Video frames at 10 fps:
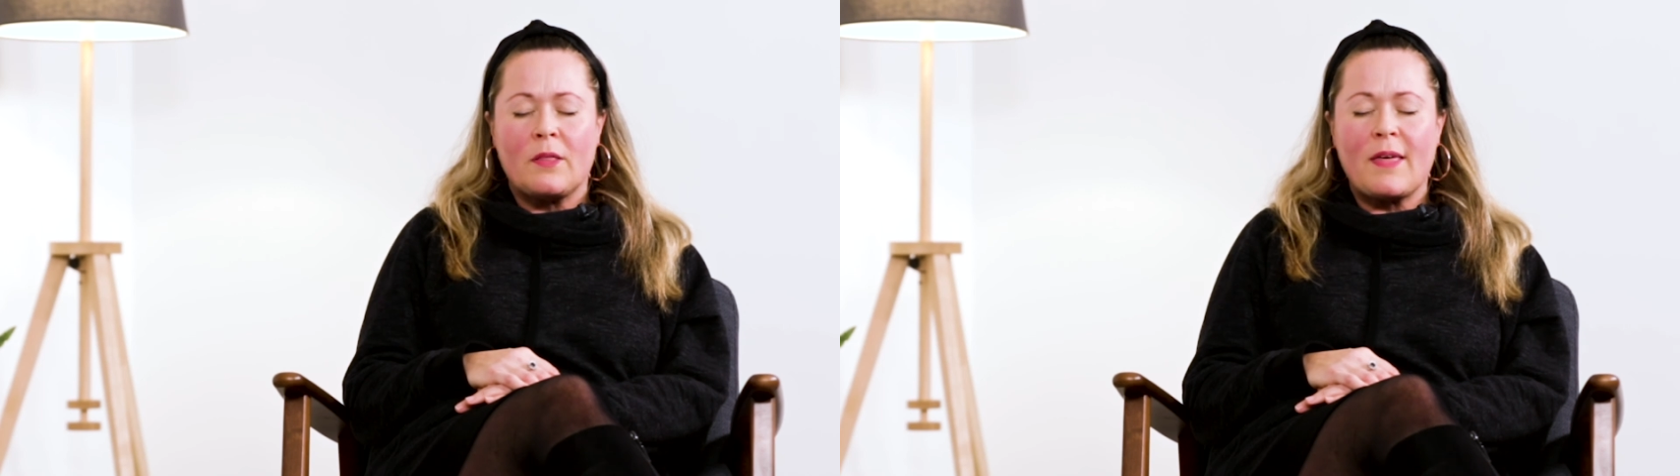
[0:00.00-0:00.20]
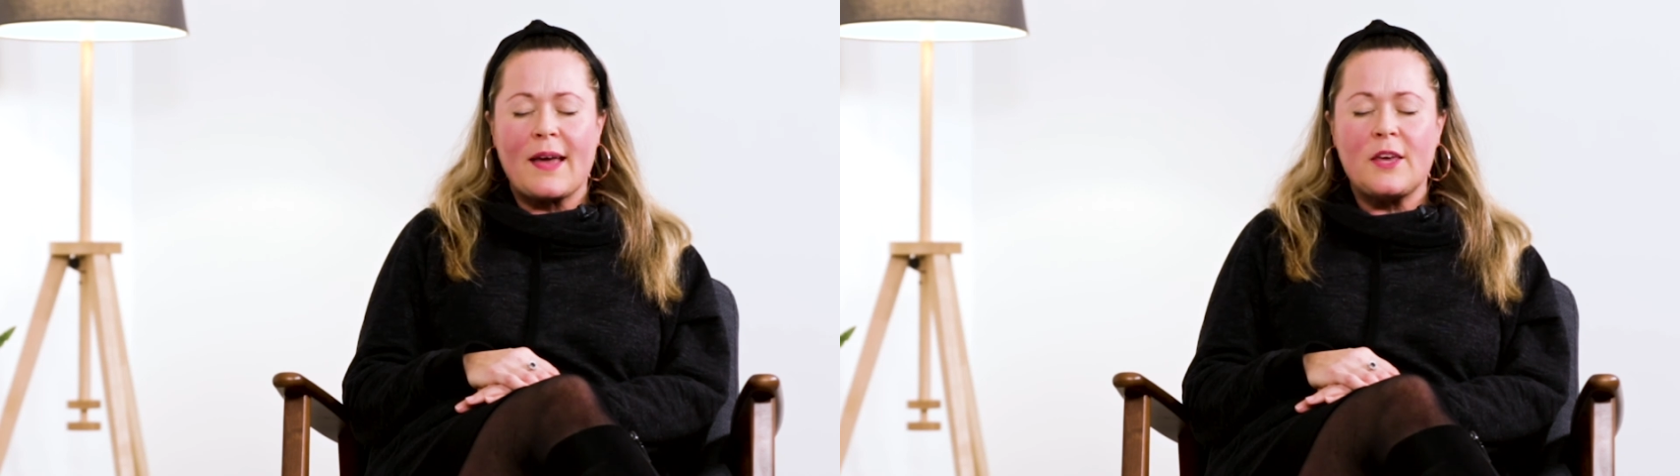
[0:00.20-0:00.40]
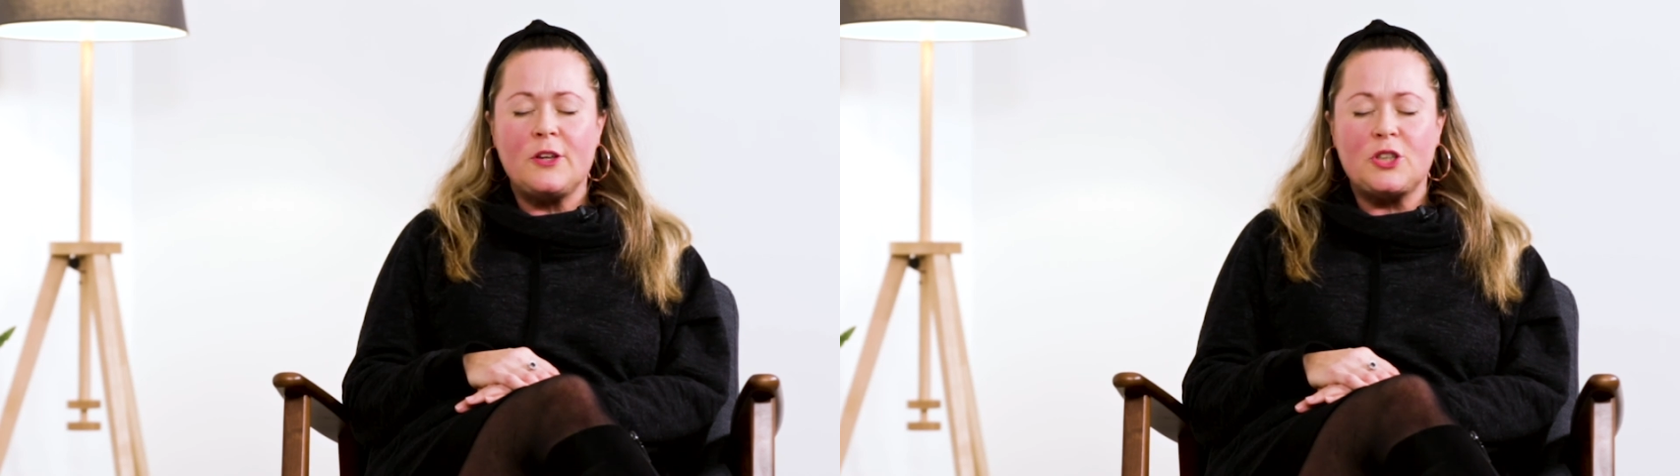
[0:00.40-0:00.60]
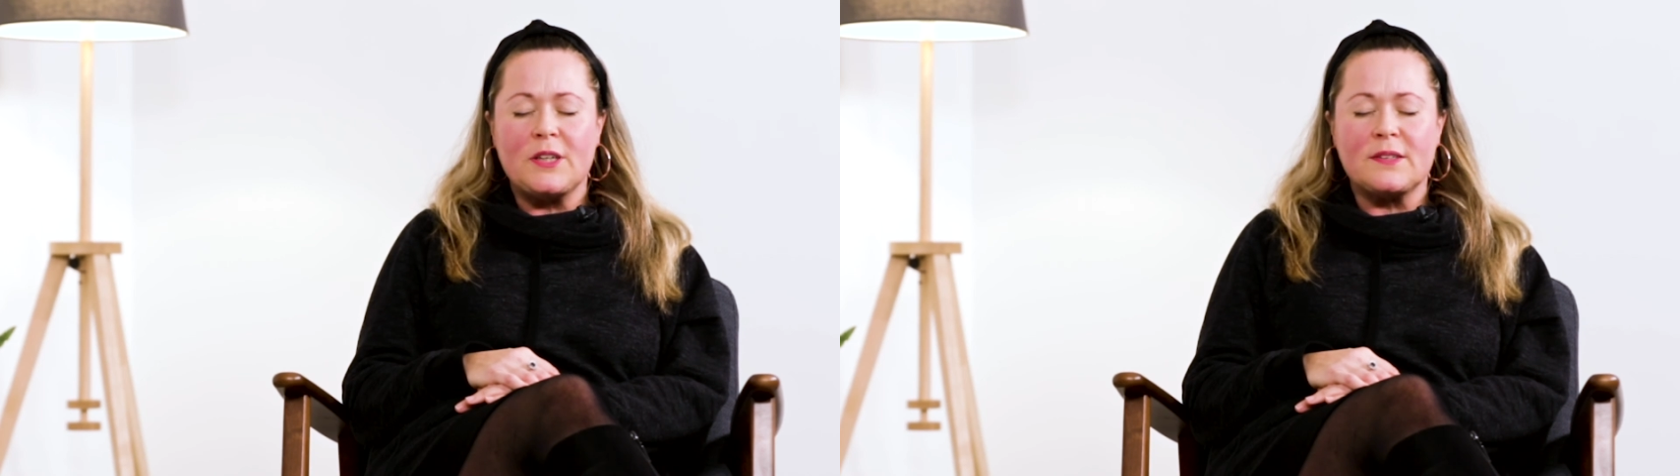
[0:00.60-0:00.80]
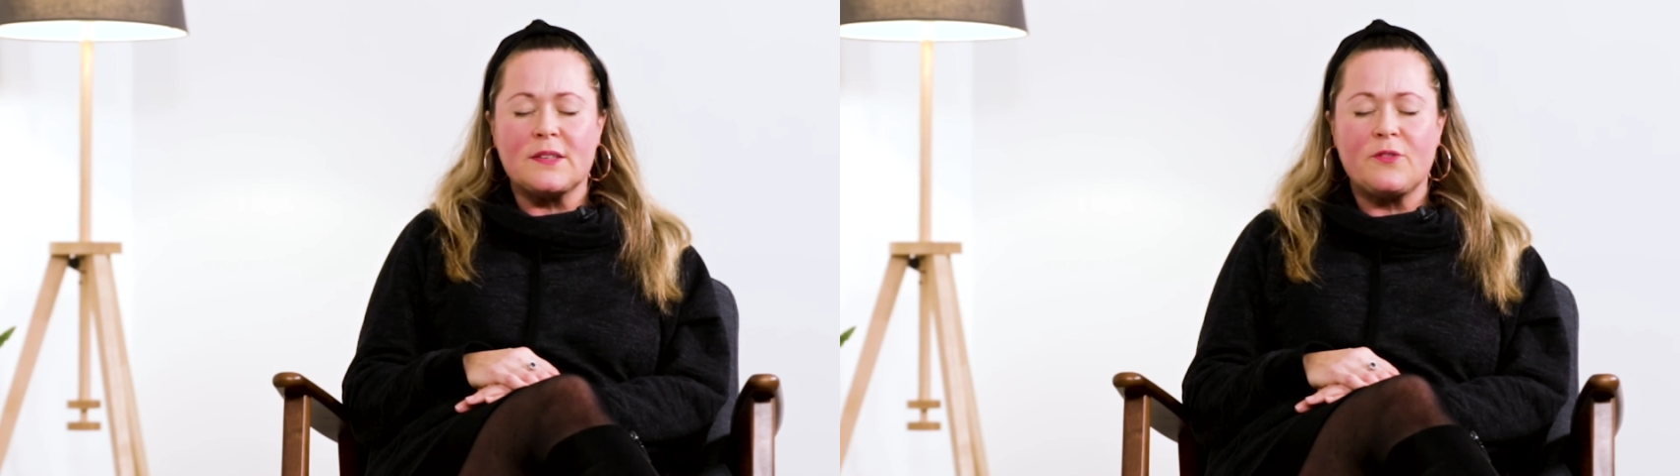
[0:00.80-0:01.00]
Thank you,
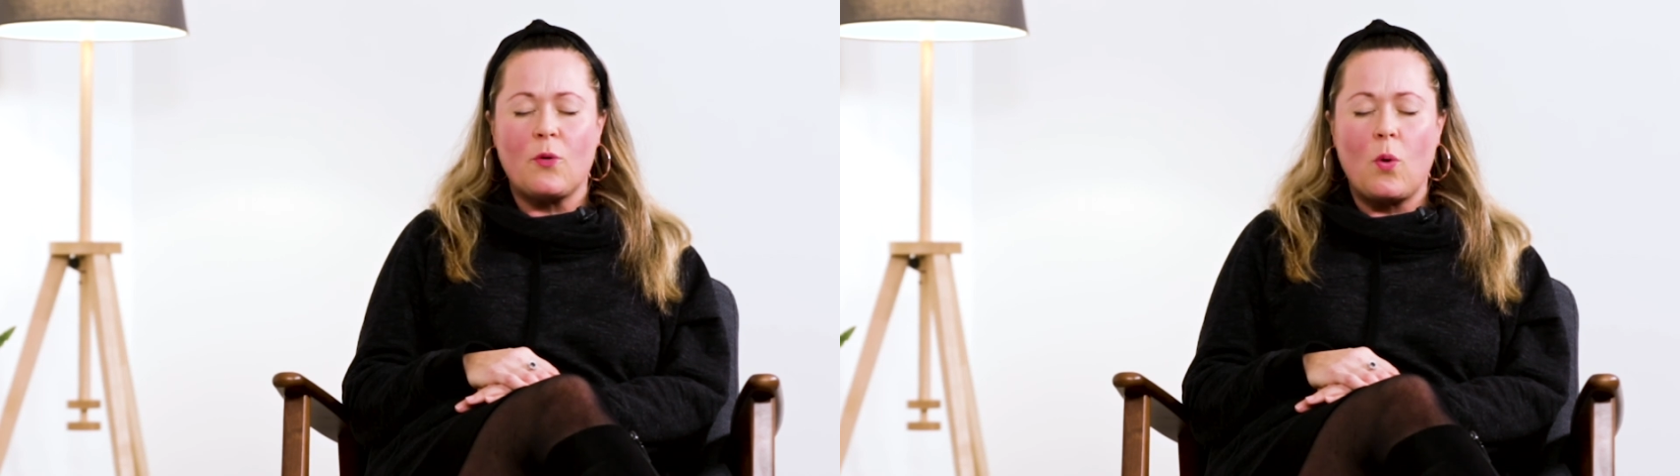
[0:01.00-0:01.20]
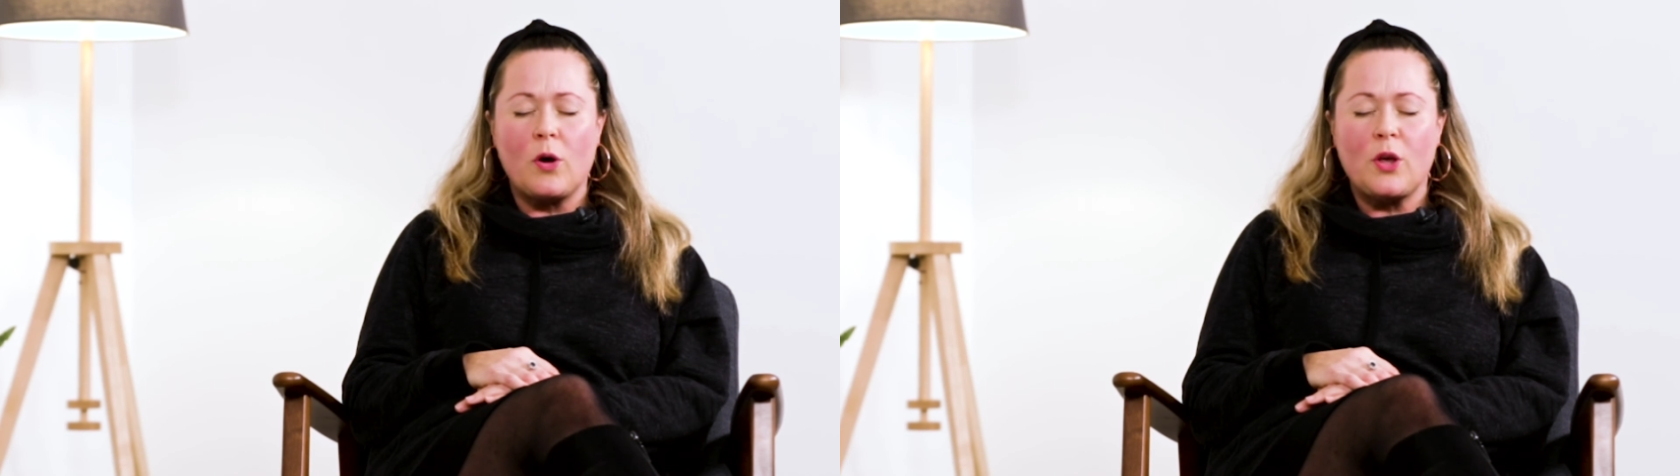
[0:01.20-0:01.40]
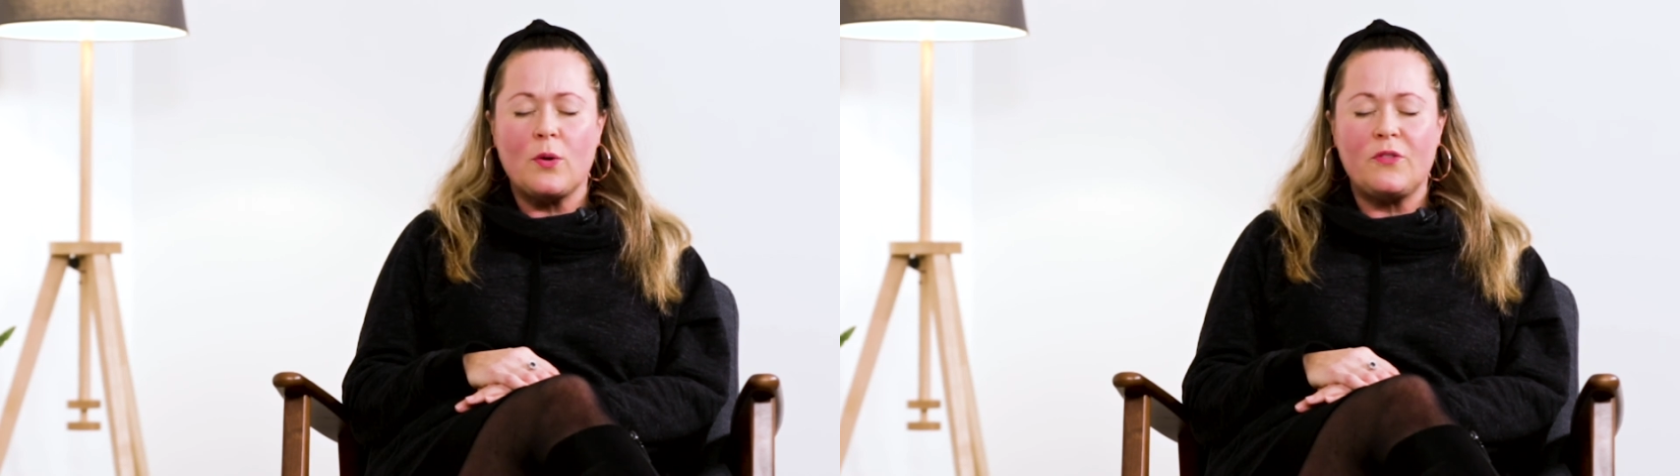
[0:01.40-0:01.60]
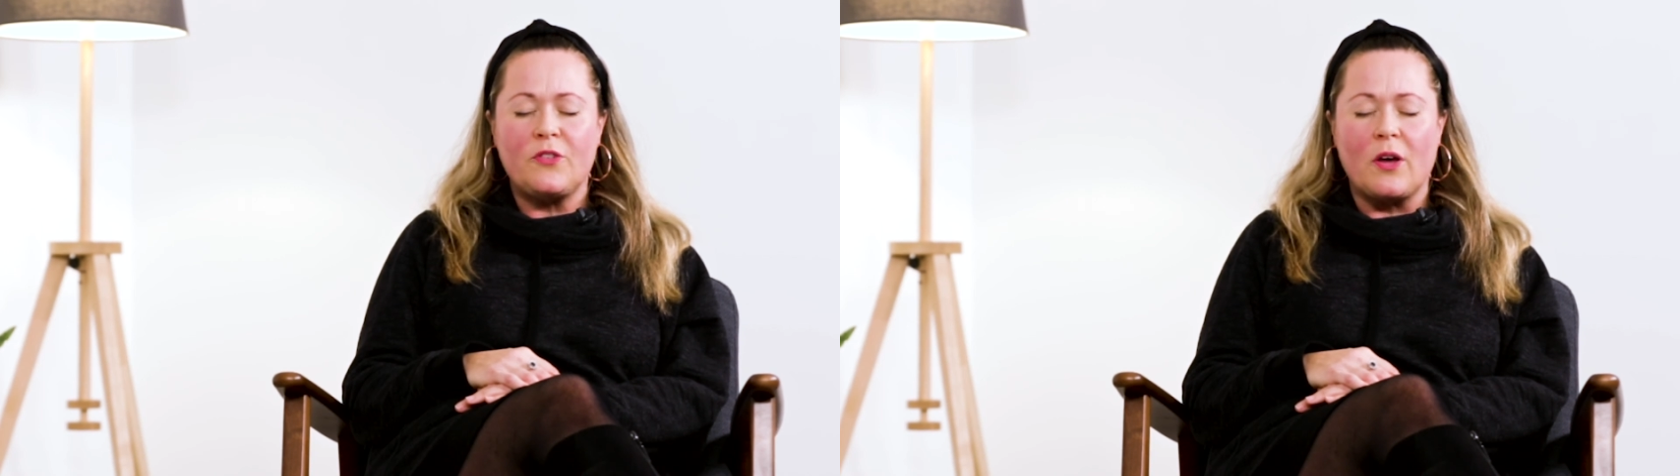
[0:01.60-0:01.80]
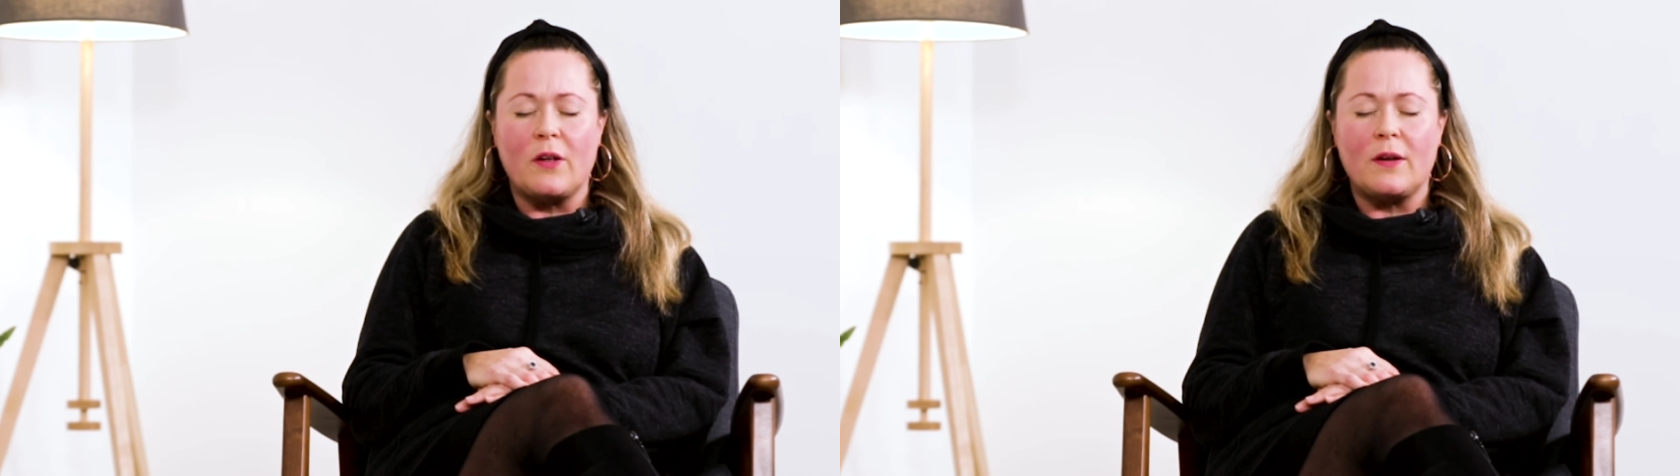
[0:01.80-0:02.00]
Jesus, for what you
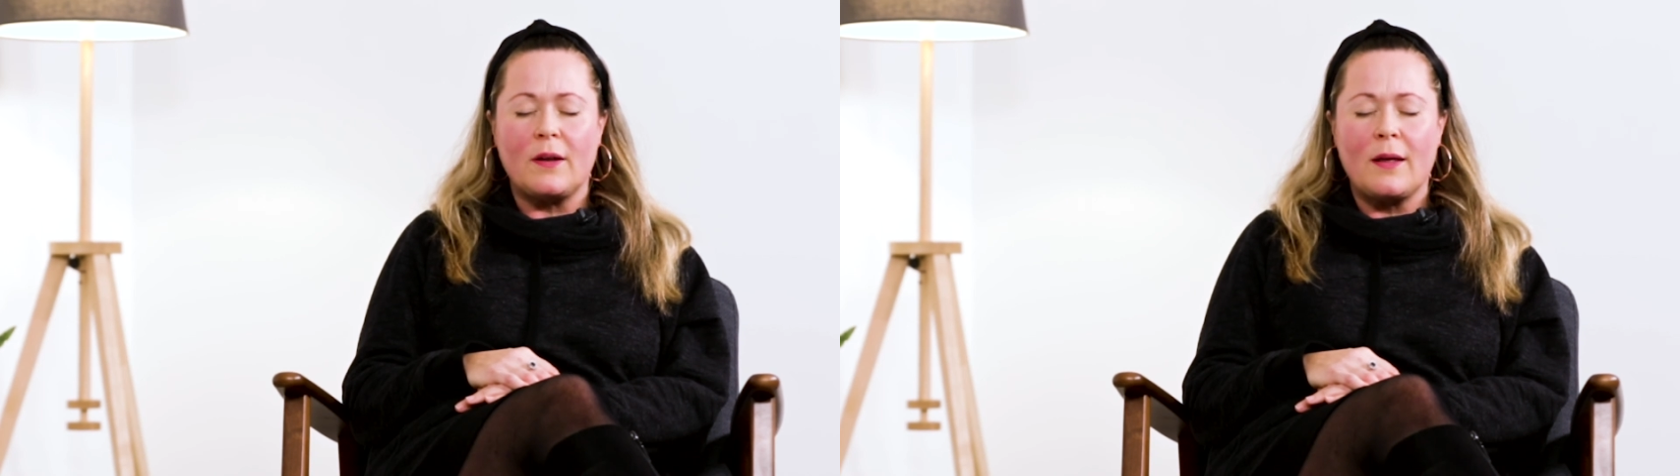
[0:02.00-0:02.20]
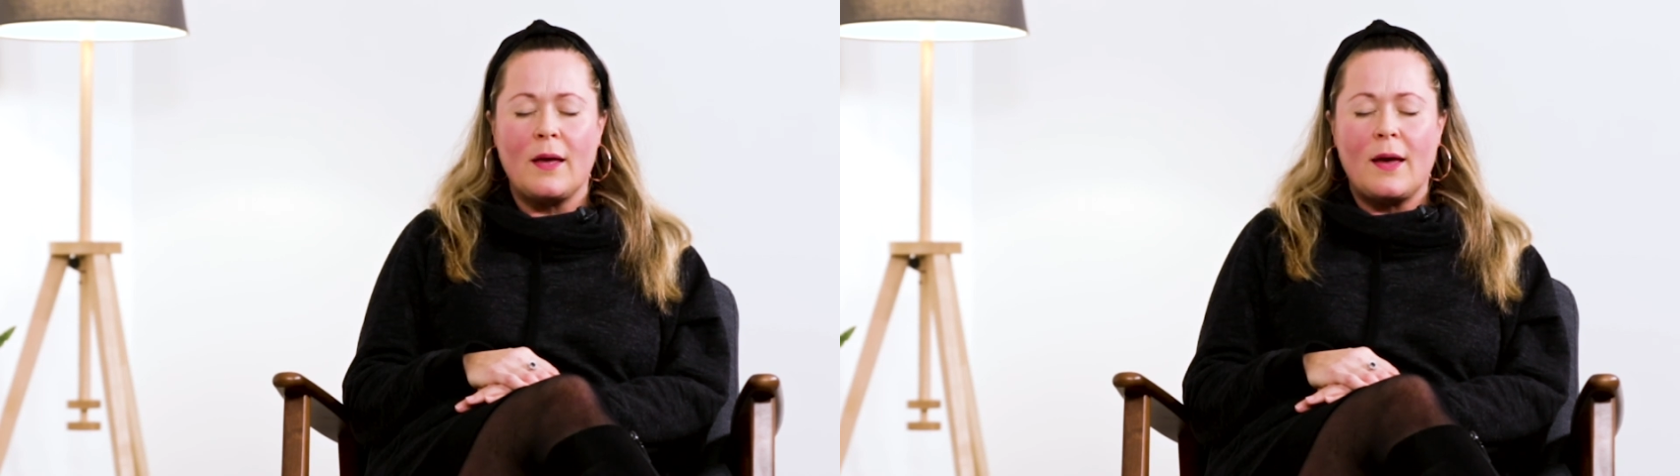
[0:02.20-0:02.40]
have done.